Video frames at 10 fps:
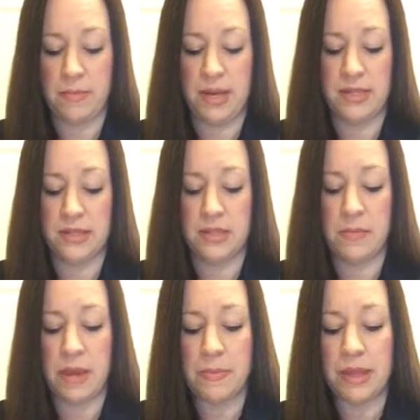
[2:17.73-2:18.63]
medicines
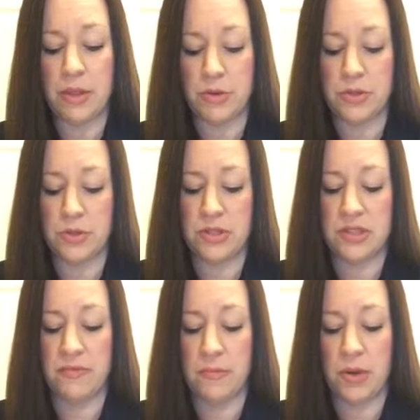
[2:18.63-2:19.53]
may be low
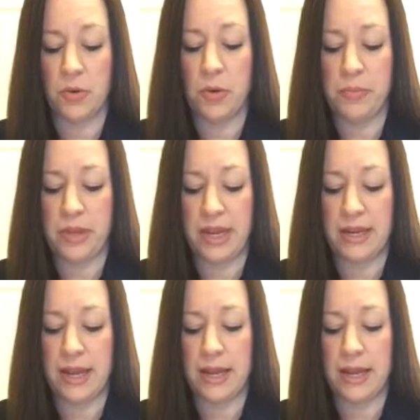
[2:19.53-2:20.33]
doses of mineral, plant,